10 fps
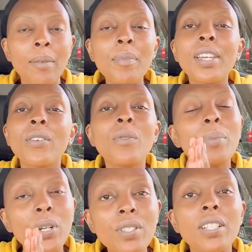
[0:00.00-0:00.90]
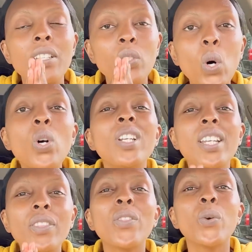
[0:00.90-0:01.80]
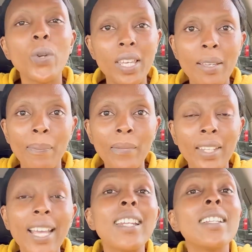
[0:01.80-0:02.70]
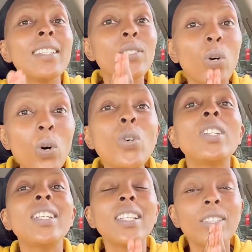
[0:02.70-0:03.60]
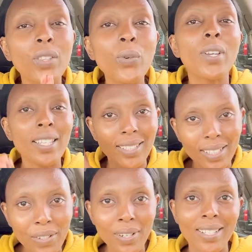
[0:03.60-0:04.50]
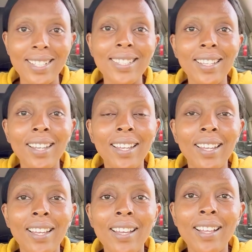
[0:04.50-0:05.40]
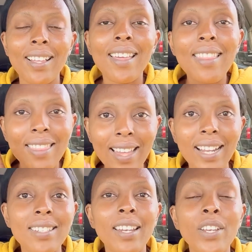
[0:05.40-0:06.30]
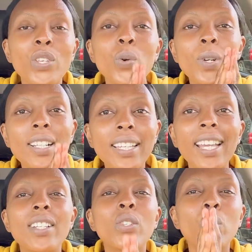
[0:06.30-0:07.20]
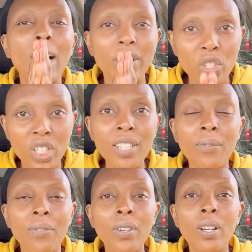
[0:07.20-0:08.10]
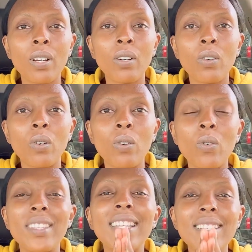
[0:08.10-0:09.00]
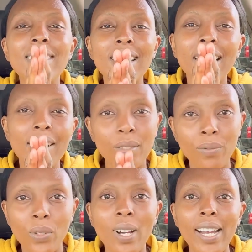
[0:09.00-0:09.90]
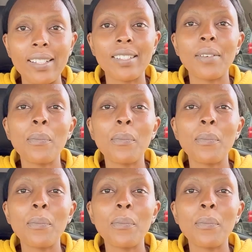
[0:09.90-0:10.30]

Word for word: Because it is only through him and it is only through his grace that you will get to achieve the desires of your heart.